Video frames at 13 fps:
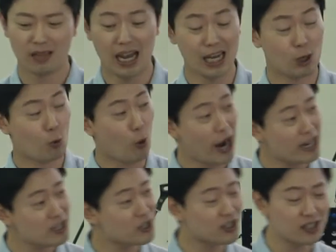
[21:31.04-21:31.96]
I
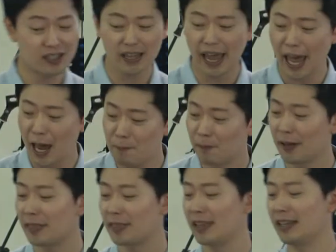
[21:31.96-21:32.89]
questioned
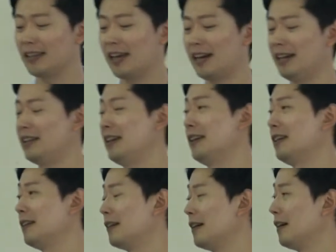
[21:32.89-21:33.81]
everything that I
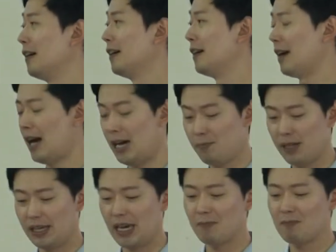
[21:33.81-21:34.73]
did. I
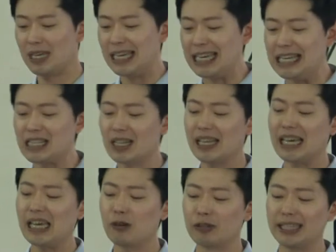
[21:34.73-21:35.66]
became
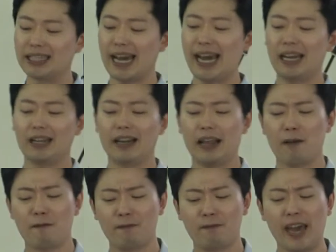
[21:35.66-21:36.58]
easily irritated, and
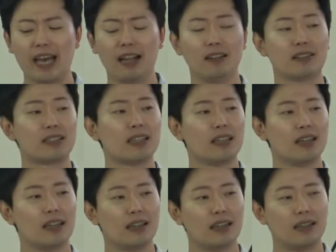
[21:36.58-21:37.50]
I felt
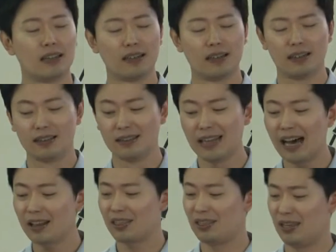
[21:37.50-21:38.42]

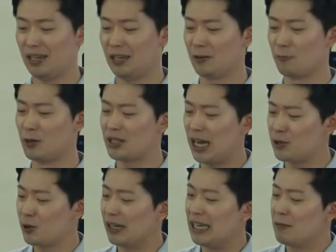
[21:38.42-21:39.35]
nothing was
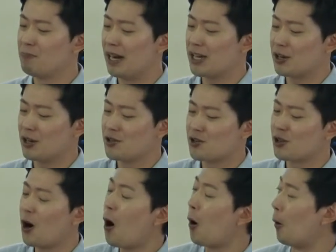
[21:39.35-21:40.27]
actually in my
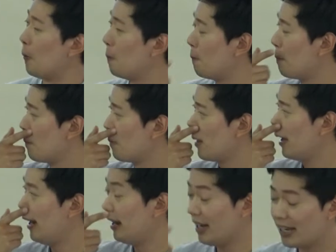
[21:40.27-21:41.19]
control.
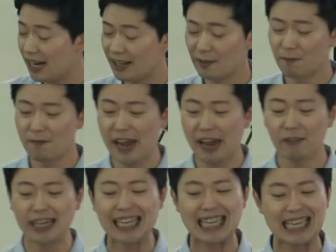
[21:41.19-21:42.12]
And I got
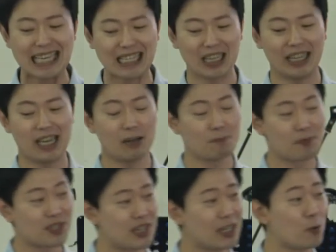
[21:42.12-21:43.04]
very easily
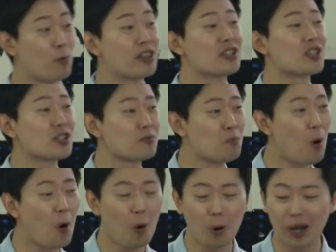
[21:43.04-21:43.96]
upset with the
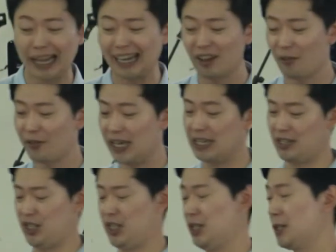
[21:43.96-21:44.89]
small little
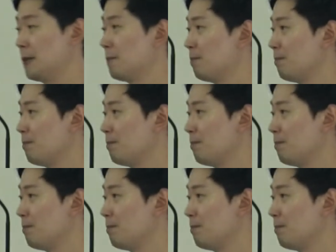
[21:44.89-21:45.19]
things.